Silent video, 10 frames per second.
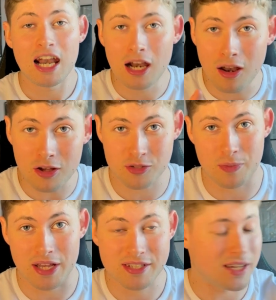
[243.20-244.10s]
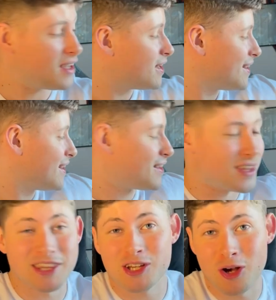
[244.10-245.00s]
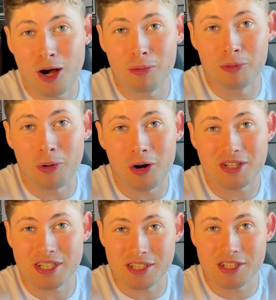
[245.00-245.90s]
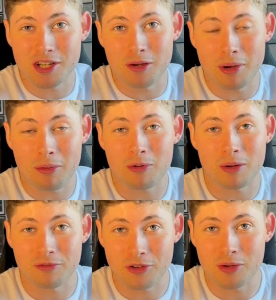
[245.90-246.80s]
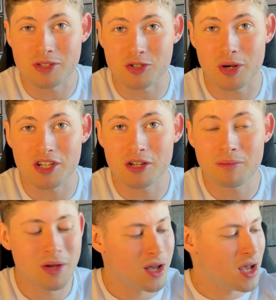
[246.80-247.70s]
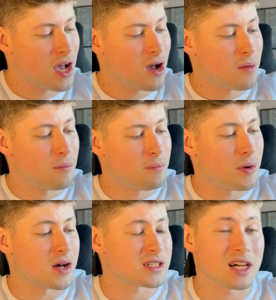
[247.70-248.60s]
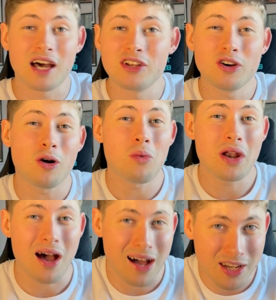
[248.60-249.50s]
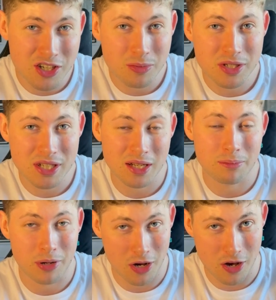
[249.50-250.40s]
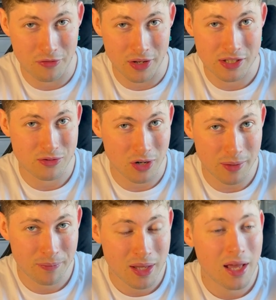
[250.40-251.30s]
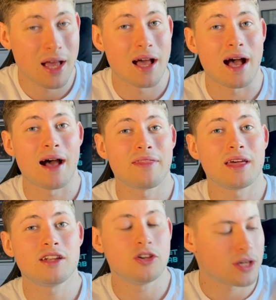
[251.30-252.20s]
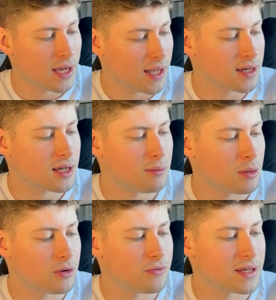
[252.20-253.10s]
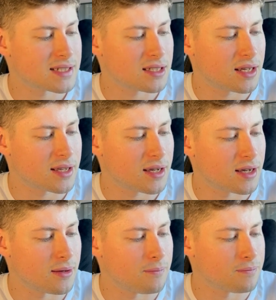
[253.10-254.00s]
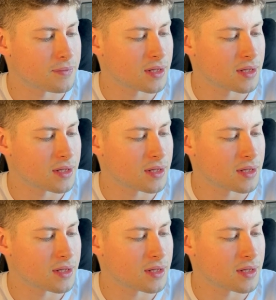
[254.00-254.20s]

lot better than the cardboard box and, you know, bubble wrap and foam situation, but are not one hundred percent perfect, right? And then you can come up with things like, um,